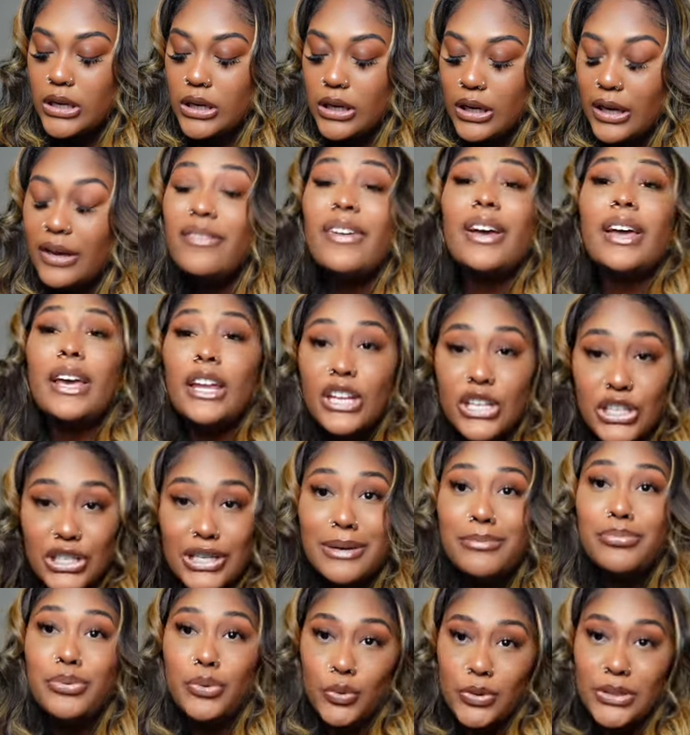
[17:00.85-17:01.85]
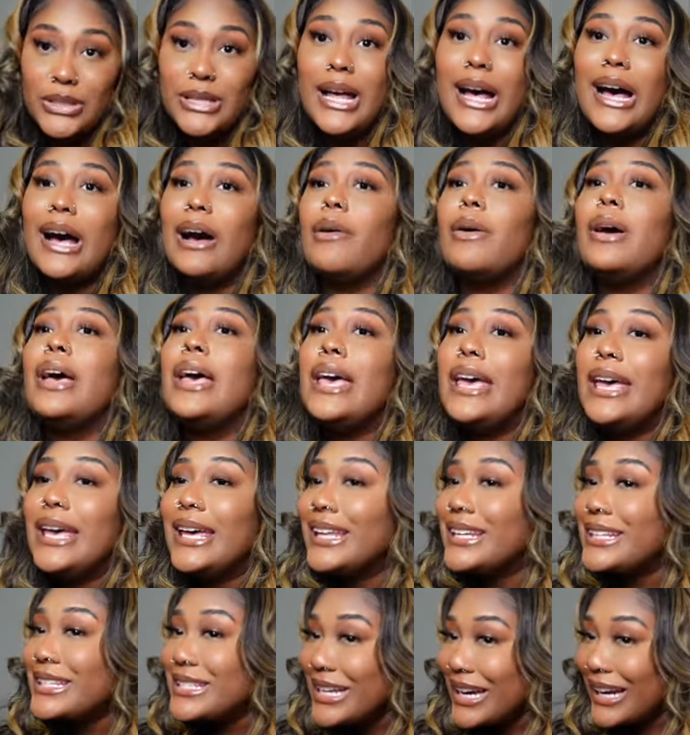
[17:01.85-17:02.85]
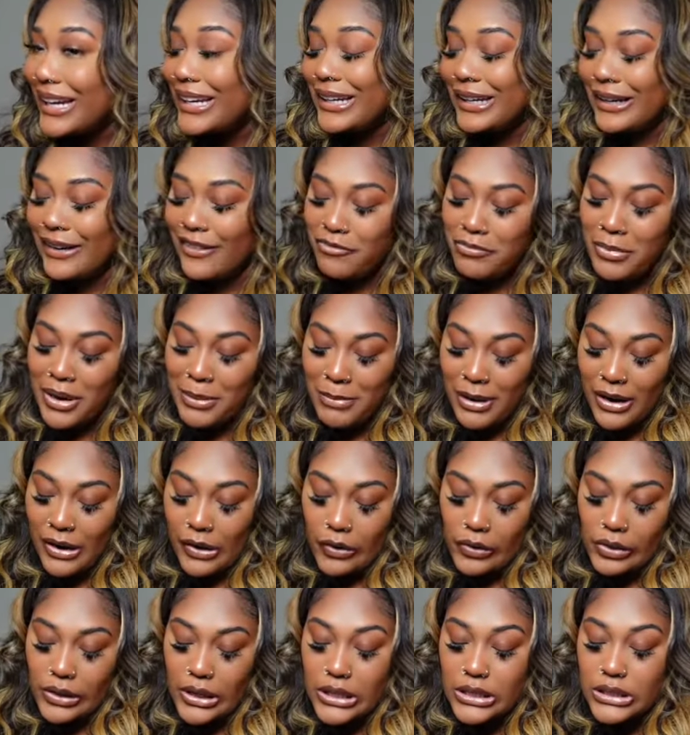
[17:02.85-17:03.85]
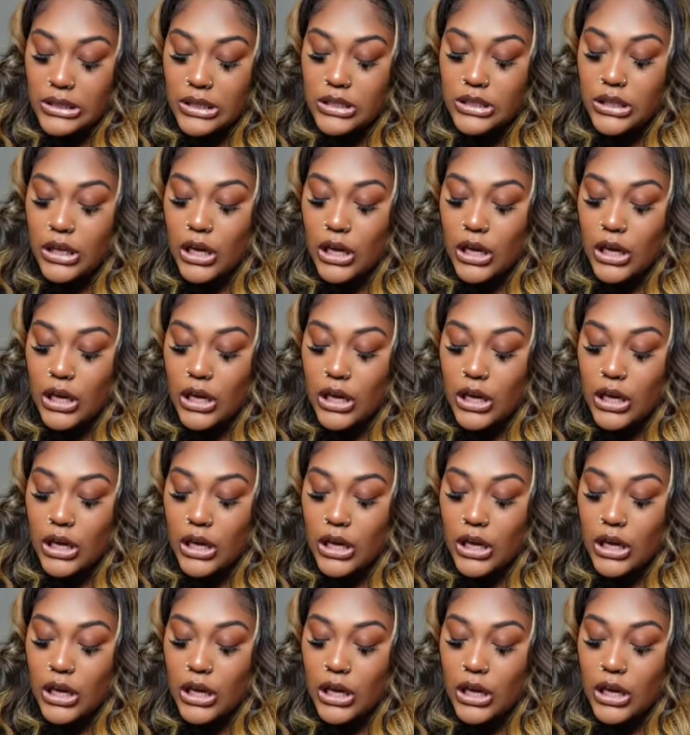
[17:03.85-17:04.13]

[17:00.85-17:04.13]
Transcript: if I get a shampoo style and tightening of my microlinks, it's